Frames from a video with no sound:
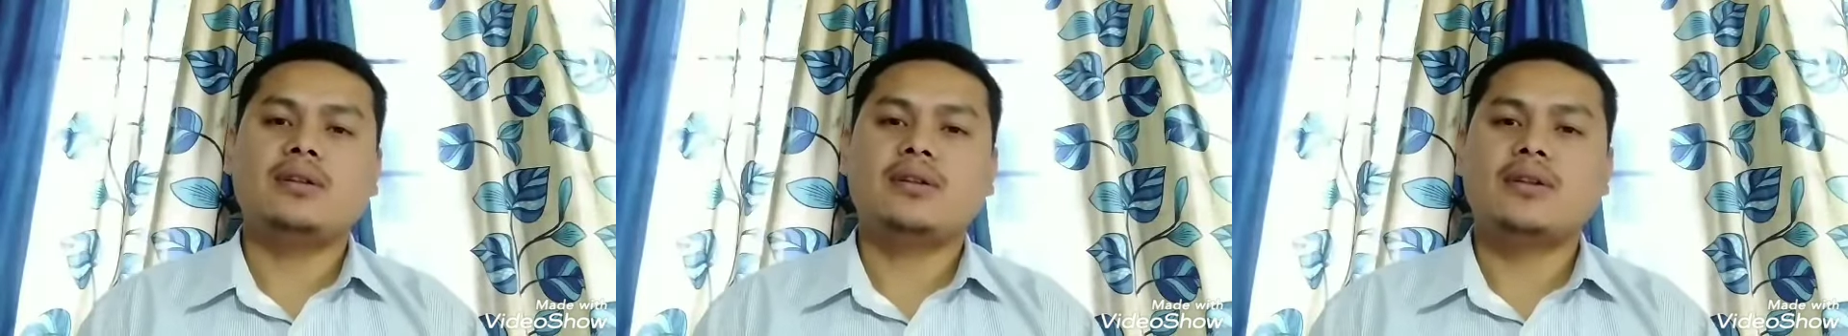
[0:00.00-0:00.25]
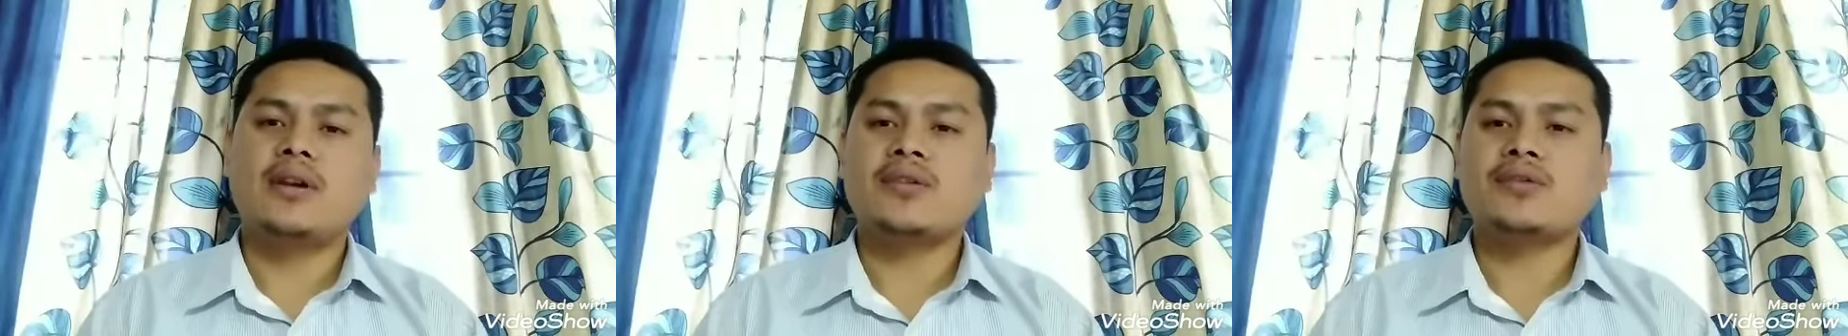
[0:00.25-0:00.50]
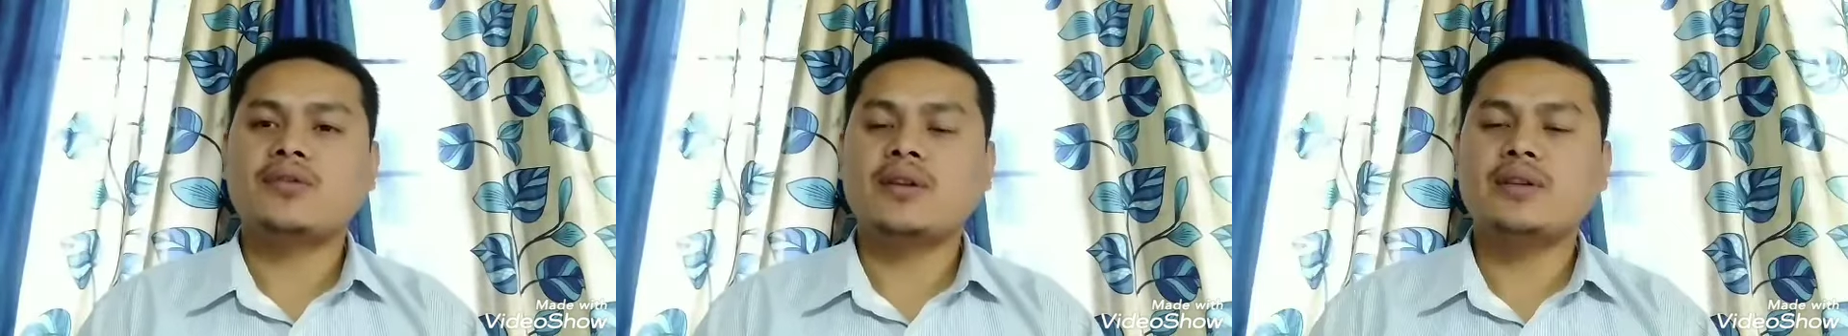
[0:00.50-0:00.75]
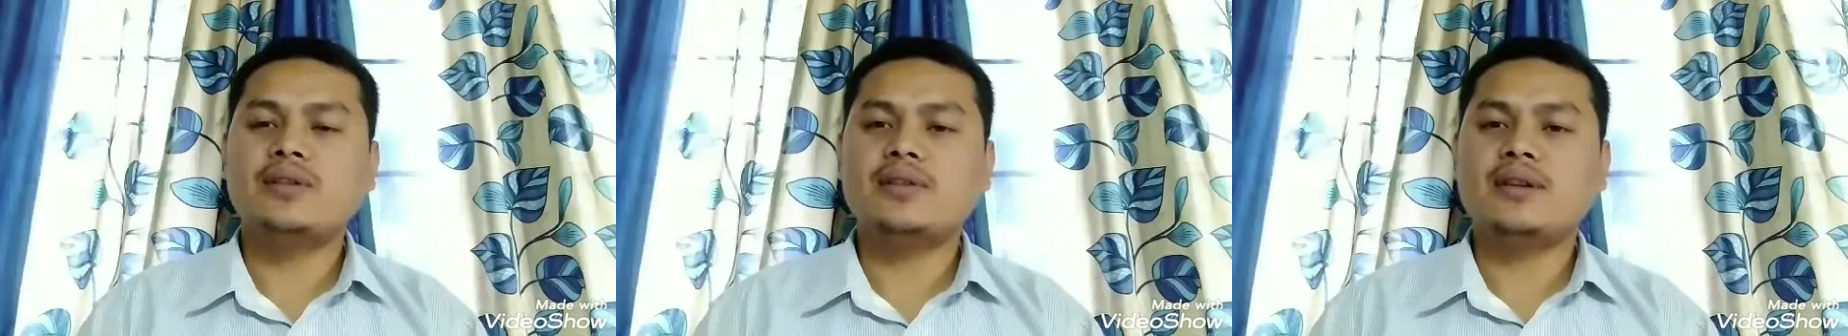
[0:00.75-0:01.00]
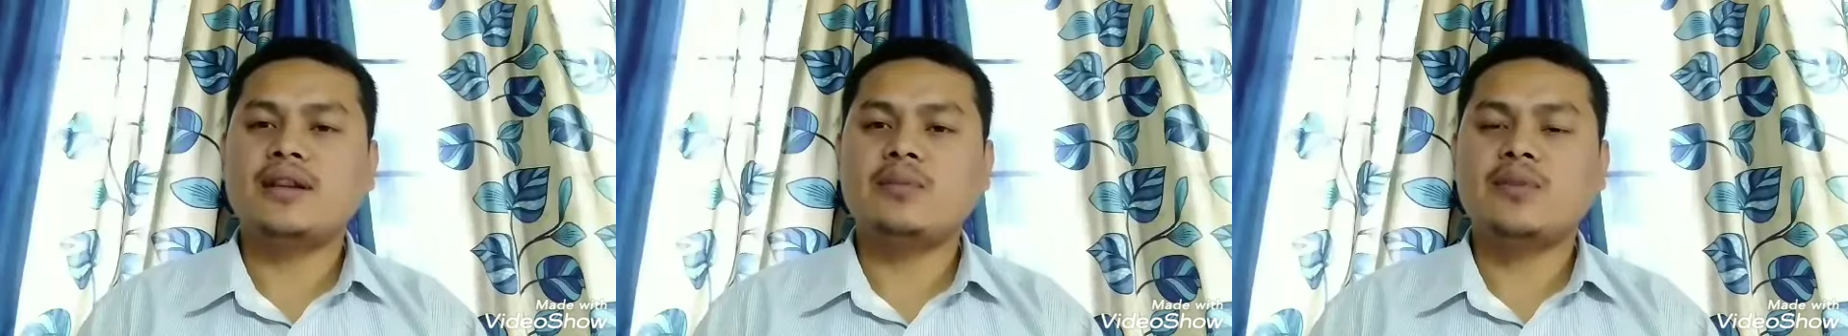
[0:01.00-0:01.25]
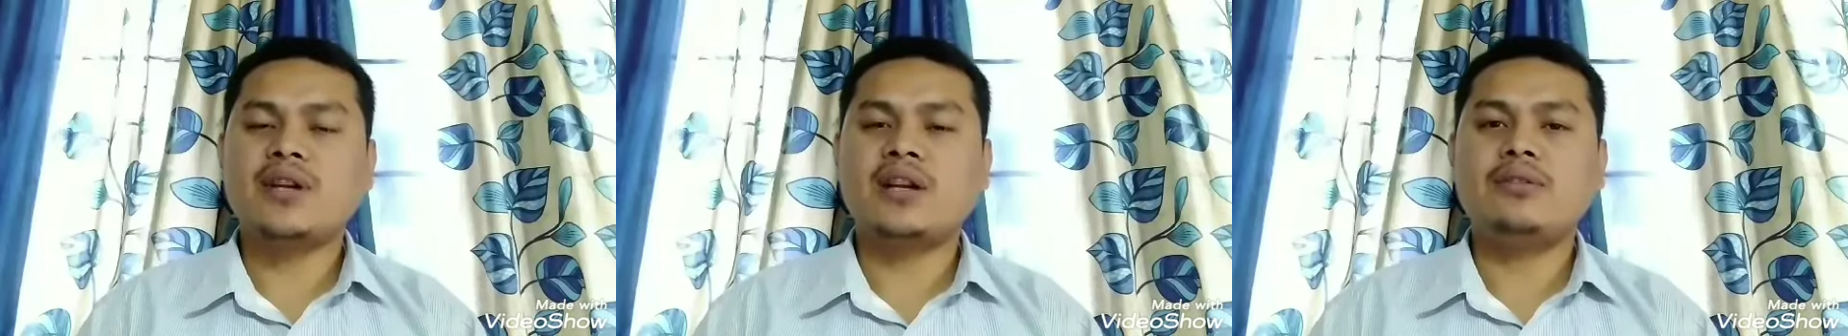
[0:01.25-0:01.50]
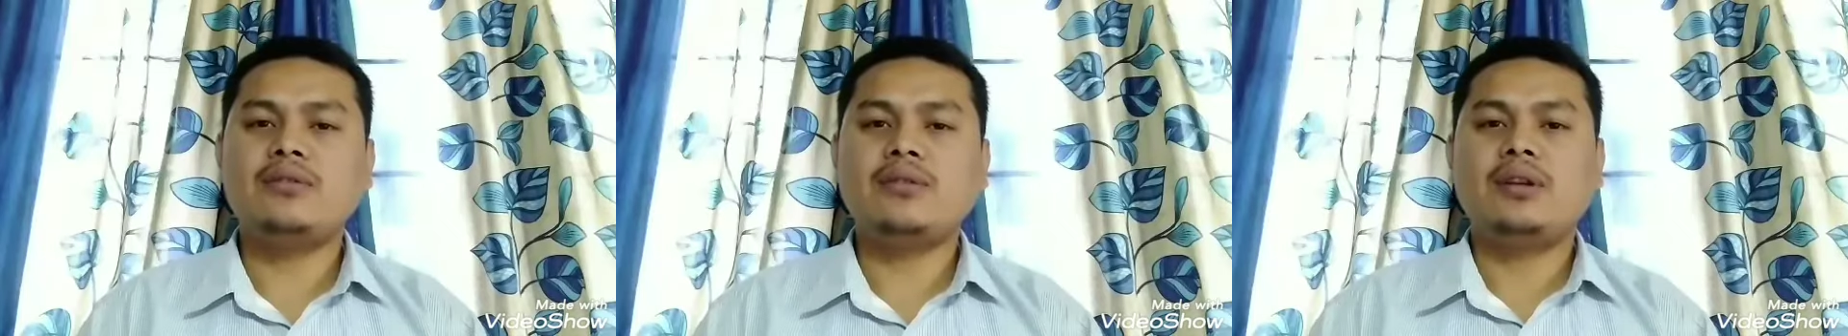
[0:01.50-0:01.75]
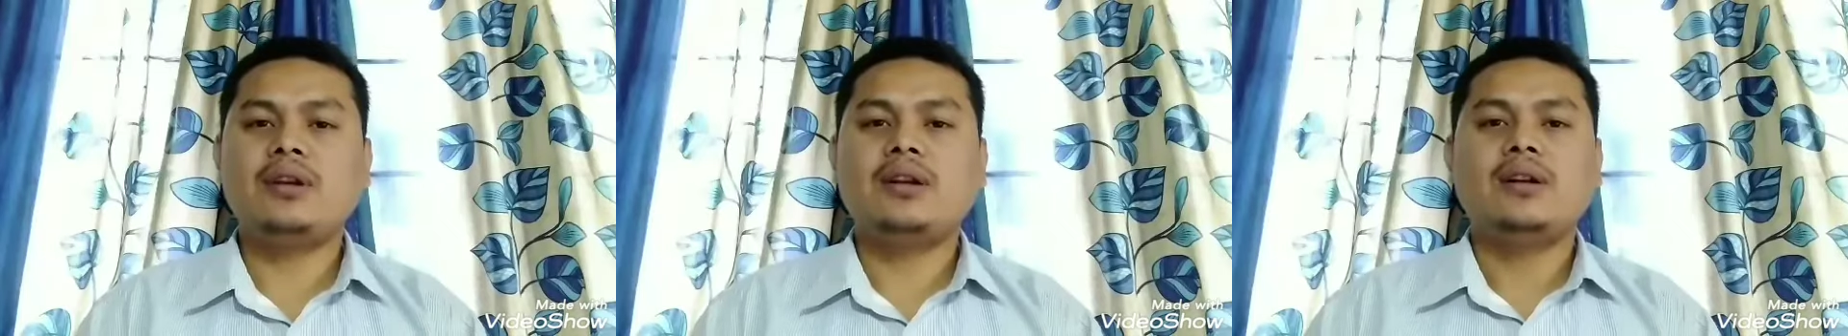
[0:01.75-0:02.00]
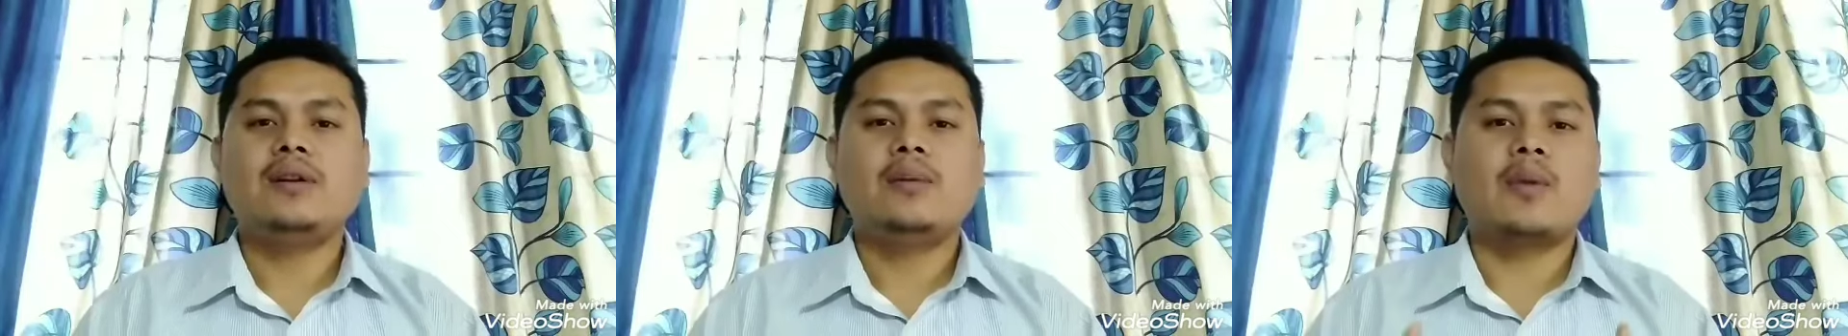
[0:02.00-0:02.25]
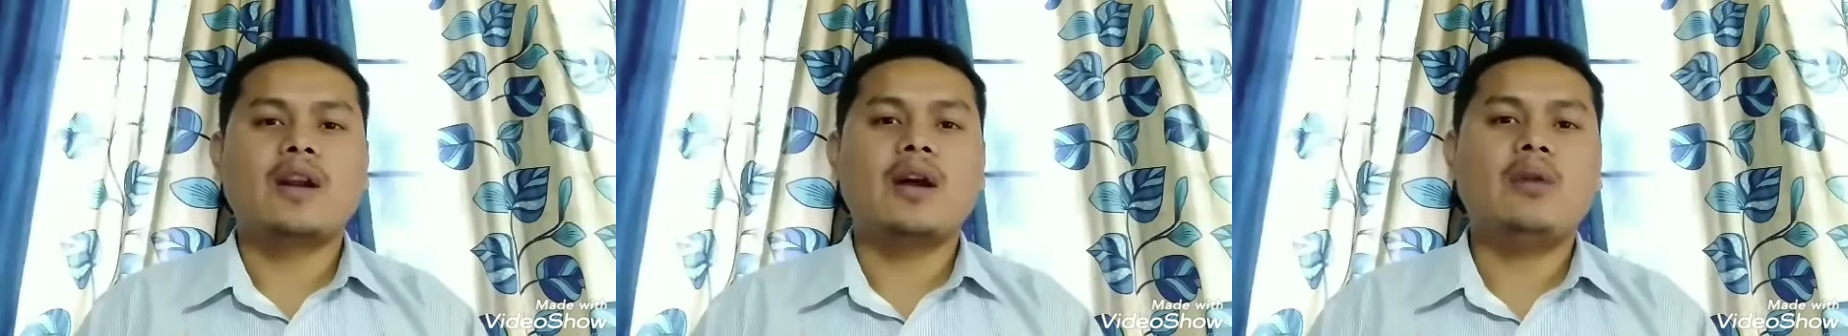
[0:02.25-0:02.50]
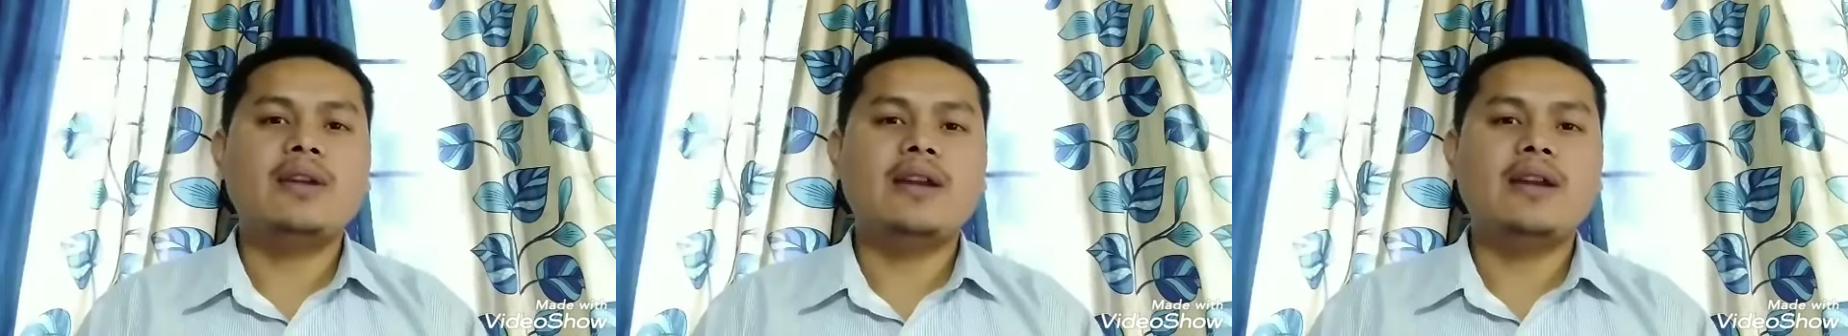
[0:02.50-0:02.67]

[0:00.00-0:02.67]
Dear students, let me tell you, pronoun